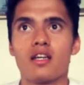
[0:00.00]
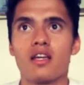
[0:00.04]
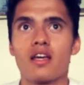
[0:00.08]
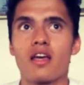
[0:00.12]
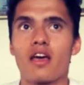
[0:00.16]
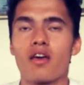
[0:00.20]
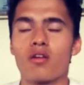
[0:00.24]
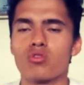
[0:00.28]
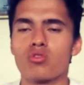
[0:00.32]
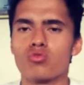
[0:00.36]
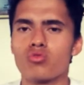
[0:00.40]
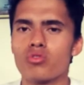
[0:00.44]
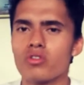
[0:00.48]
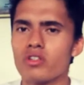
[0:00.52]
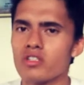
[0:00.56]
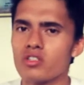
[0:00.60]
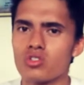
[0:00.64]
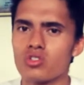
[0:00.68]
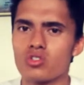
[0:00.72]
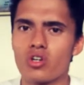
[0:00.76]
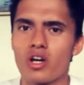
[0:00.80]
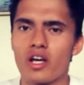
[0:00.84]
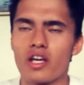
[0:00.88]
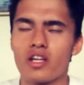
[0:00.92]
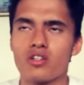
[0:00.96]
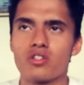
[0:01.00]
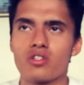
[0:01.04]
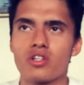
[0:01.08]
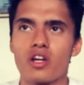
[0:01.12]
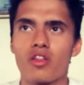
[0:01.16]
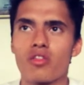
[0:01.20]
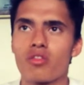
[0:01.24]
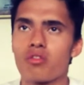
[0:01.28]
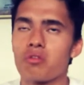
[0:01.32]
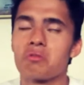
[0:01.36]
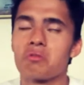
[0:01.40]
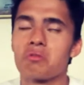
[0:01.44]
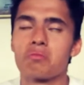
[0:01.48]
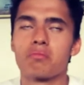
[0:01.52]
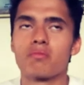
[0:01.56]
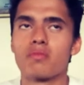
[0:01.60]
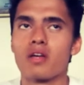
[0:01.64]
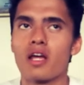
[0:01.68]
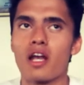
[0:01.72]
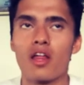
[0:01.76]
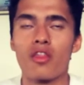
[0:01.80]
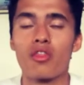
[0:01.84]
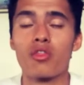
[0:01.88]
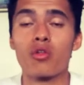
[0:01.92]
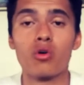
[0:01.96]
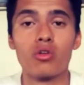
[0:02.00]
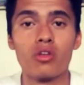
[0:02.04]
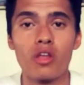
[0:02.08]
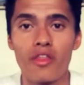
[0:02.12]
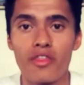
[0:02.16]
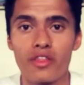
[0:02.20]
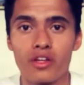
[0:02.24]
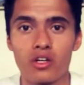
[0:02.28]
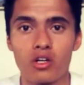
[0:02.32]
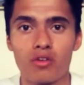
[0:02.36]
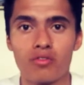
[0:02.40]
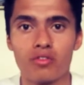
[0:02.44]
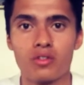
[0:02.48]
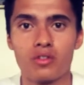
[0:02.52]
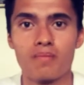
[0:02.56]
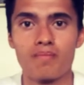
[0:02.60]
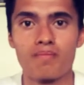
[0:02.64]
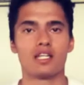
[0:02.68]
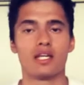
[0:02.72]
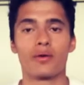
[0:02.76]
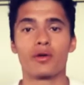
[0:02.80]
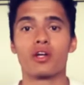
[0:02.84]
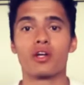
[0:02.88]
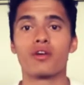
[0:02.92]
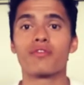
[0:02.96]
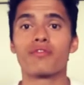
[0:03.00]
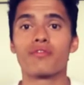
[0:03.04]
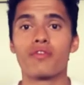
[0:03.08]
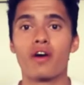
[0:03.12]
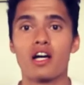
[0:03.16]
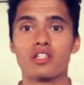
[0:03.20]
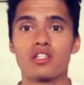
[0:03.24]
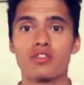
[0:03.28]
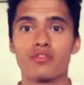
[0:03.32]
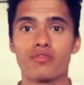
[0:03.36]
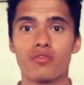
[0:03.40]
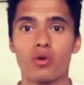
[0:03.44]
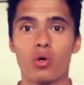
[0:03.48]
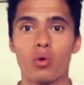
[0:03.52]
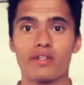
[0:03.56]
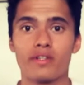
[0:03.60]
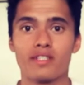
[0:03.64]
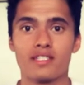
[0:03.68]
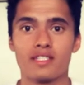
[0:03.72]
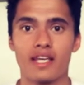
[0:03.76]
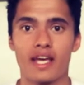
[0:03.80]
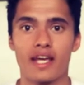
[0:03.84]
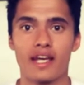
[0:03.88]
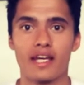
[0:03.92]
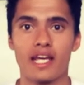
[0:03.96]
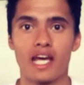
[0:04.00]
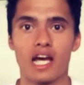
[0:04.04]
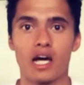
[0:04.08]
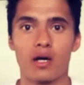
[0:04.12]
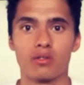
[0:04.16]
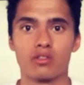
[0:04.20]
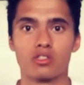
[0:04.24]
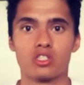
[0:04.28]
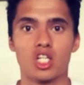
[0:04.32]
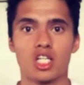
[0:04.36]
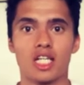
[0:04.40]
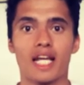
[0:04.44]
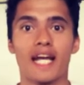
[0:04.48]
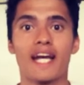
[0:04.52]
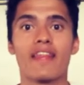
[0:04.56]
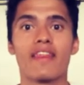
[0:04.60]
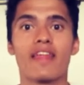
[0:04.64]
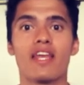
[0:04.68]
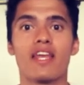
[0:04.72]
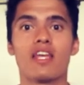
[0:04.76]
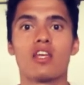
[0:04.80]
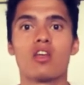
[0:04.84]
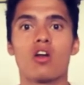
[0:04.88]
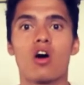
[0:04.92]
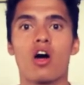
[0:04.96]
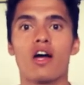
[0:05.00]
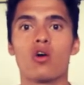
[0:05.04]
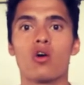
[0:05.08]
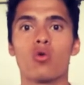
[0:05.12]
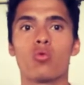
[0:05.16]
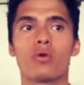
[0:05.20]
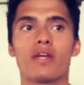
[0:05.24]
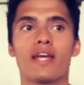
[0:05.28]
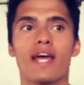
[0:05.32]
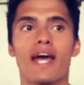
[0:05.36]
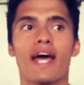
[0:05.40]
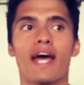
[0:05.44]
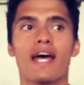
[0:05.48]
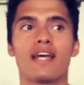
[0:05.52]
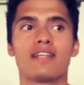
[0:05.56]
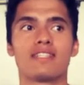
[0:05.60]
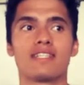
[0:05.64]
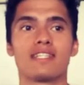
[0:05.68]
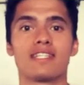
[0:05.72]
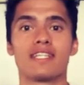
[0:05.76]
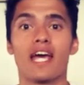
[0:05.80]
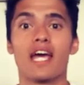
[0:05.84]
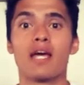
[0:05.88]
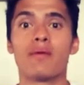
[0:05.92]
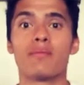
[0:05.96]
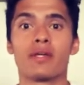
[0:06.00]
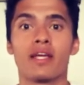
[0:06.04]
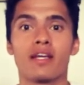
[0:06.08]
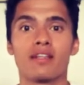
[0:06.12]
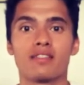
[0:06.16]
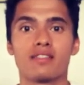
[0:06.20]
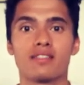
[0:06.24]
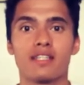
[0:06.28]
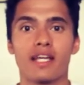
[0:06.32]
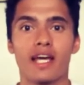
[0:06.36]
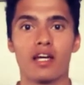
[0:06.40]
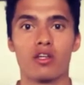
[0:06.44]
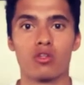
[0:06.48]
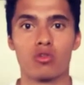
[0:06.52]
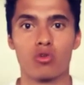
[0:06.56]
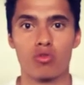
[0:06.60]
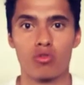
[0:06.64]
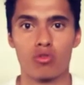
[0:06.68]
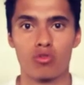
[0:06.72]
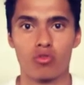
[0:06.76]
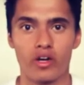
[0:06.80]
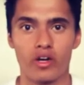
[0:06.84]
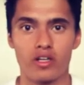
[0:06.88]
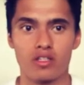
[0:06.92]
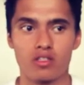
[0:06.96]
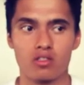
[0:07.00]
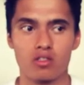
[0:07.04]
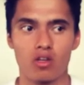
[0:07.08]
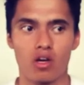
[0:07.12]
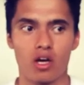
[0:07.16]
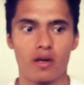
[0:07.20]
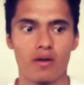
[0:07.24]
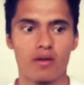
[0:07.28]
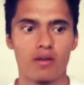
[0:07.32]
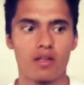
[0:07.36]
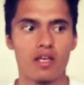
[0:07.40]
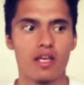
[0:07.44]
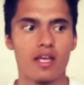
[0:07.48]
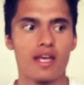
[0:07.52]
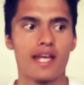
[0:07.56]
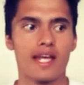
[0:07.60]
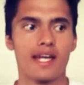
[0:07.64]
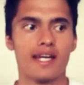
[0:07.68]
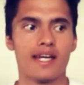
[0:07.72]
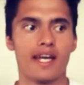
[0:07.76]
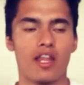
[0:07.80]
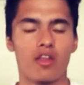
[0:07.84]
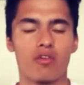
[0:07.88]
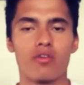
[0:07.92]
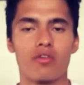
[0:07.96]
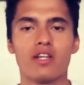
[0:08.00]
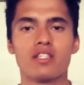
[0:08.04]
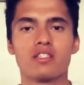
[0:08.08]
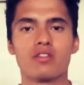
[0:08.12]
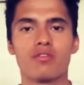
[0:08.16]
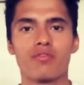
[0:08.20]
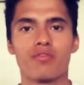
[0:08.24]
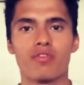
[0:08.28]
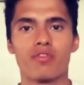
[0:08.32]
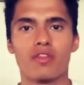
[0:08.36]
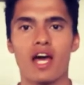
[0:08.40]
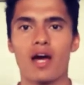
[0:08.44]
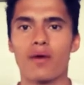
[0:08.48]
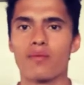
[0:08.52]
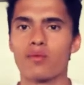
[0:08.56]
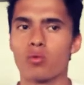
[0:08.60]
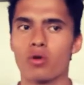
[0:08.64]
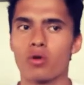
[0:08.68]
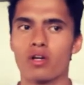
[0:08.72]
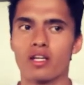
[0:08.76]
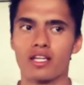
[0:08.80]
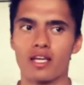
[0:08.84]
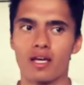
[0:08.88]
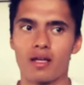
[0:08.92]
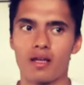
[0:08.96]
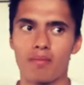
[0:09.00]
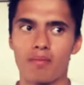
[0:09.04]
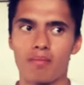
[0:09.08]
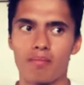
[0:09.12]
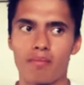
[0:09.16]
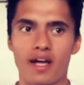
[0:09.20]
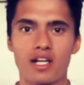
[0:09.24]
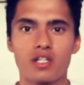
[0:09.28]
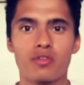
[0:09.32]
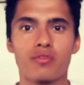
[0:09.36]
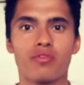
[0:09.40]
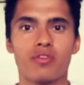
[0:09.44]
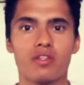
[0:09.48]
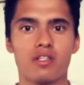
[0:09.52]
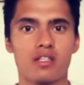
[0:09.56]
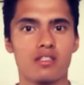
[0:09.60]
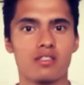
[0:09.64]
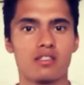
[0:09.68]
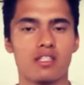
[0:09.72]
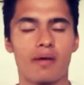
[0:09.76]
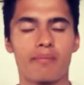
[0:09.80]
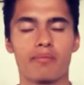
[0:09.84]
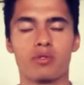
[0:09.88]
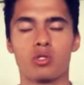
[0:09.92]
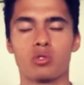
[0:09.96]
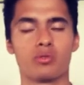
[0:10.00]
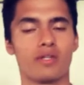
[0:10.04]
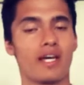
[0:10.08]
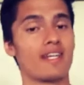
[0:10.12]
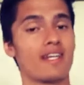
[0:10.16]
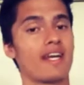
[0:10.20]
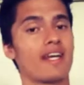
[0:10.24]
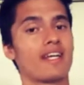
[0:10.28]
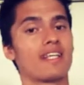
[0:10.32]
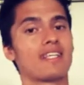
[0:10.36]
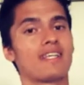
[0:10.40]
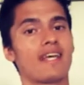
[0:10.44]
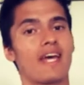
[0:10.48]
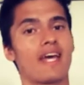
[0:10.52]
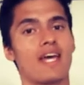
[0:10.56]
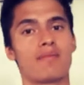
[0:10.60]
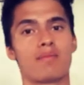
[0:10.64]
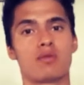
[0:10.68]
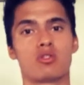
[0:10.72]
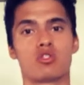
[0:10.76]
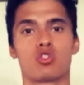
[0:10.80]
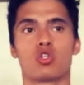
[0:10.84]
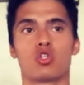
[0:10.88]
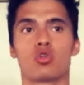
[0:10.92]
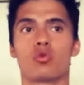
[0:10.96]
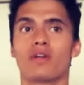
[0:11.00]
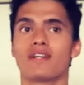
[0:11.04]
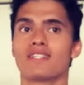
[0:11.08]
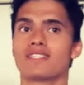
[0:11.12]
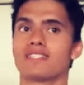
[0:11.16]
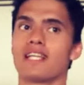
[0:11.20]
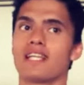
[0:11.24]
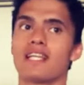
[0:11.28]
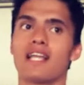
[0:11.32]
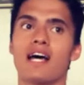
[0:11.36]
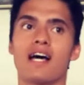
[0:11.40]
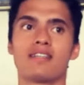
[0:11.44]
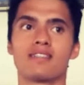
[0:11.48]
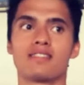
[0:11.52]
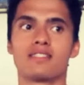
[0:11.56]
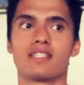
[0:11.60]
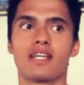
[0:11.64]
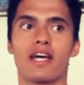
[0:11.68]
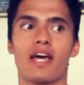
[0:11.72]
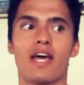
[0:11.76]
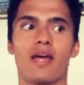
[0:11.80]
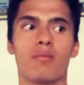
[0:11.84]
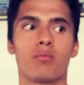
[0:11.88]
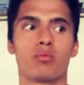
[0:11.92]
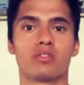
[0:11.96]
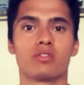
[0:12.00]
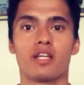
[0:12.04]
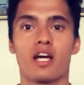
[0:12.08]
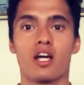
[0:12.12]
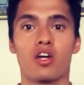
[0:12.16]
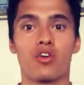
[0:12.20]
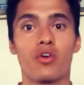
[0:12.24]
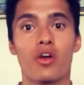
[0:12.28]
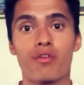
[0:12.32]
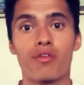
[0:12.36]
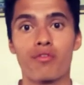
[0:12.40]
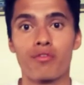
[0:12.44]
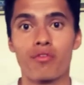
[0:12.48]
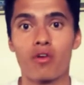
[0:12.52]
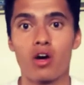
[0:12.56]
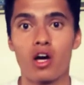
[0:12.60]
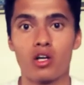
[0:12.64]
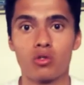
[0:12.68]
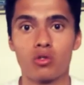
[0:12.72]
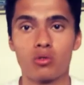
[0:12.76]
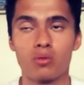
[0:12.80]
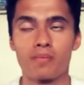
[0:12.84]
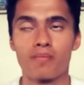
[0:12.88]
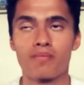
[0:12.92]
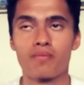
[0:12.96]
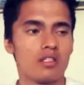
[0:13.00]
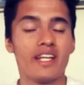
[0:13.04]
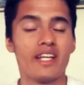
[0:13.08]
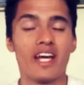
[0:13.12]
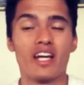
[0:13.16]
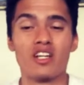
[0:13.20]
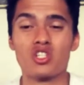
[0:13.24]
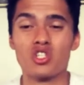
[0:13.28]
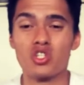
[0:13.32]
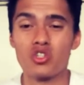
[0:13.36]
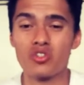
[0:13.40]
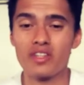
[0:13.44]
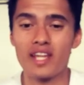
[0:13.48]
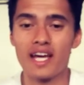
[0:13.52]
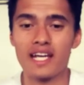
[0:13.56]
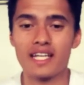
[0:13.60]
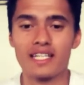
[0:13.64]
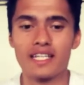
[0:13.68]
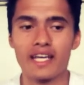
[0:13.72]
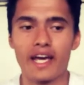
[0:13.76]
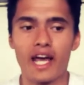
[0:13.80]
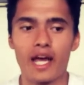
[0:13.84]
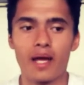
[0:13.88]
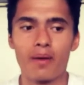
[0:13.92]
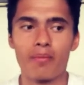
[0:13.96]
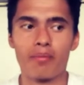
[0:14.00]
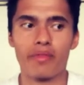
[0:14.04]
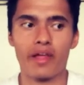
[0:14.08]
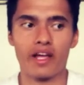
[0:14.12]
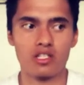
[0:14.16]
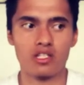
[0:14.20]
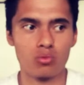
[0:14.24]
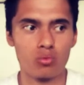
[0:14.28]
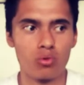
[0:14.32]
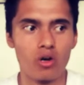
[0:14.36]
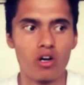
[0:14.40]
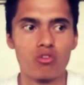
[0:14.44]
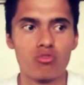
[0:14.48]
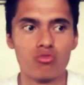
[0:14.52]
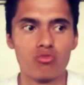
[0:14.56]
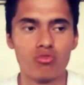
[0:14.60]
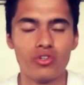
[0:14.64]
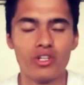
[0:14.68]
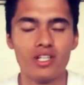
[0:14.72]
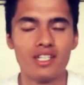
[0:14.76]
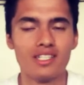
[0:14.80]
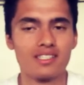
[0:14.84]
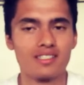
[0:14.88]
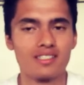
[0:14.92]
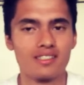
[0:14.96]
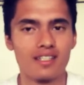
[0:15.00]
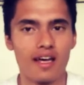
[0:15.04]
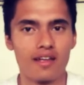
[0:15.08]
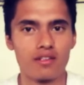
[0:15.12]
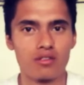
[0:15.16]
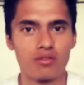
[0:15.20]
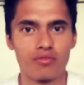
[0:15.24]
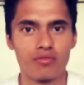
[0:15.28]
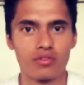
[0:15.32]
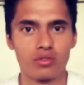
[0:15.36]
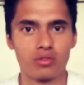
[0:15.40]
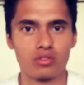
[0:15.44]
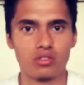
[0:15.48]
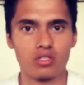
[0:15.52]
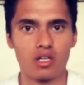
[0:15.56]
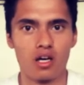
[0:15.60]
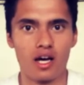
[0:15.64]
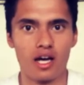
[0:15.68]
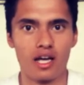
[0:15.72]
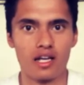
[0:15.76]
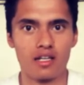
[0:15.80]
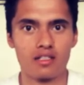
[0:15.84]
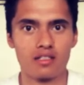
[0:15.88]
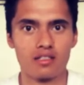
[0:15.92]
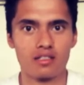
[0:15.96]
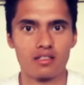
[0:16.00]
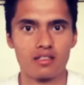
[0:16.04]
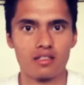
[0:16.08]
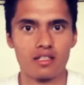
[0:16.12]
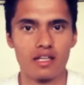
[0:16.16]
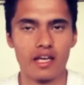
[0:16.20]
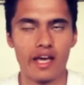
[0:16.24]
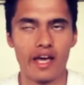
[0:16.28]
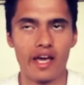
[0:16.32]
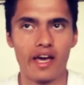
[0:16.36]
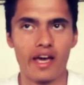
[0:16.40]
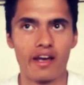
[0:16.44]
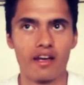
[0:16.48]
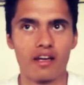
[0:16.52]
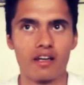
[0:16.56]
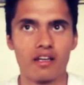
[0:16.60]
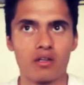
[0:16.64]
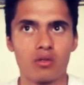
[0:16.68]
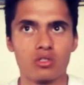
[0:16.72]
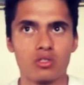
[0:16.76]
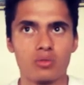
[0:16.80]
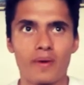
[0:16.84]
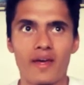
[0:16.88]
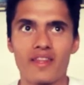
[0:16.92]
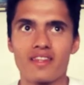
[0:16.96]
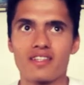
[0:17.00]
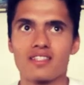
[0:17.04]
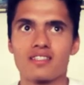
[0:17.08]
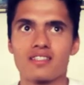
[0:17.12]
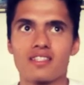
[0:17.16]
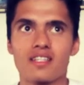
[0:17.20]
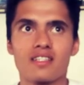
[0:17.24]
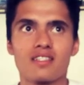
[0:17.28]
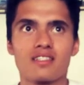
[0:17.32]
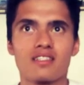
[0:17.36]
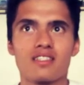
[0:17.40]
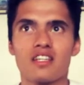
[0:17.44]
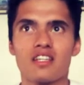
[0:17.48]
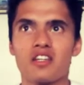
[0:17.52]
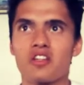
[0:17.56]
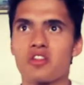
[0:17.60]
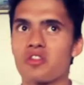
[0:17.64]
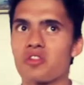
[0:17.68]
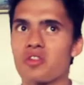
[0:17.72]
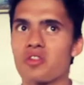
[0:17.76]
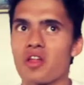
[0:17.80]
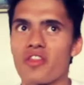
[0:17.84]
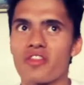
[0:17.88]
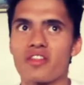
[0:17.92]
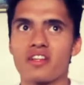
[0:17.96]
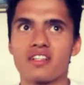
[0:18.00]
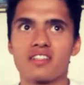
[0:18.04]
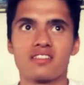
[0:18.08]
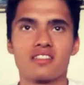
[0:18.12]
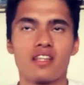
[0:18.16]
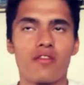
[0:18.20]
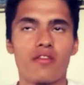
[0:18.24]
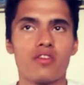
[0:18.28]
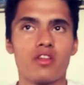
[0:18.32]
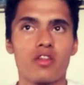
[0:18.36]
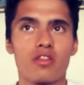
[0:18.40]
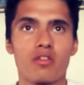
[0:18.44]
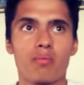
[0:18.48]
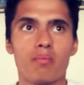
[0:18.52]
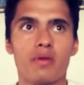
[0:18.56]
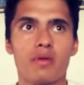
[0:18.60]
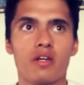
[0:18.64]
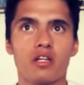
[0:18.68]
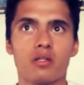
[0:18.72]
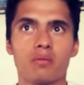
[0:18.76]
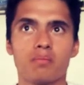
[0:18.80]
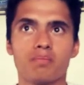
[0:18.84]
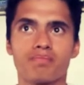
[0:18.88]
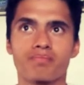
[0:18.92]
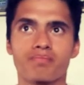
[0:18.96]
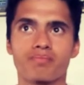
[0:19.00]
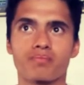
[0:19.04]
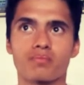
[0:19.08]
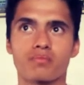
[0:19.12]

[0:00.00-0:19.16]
And it was really strange, and I thought nothing of it. Now we're going to fast forward 10 hours. So later that night, we had a game against our youth grade side. Now the reason for that, we want to get match fitness up because we hadn't had a game in 2 weeks. Our last game was our grand final. Now during that game, that's where I really started to feel tight. And it was about the 60th, I think 70th minute.